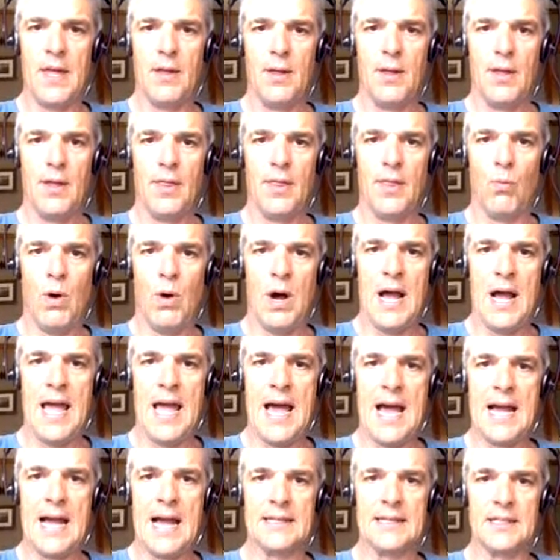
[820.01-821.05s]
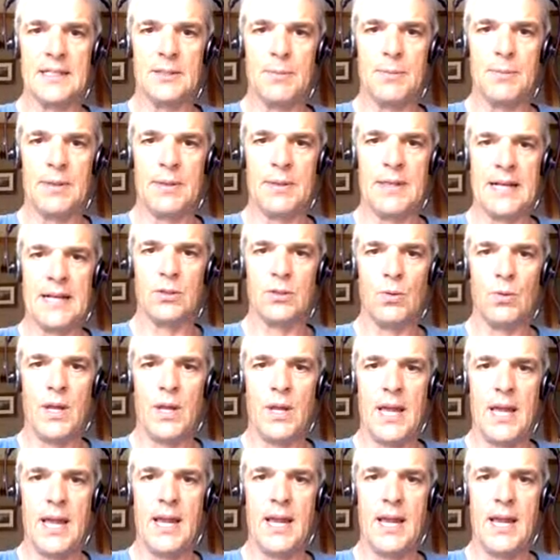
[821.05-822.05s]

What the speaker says: y-axis, but that's okay,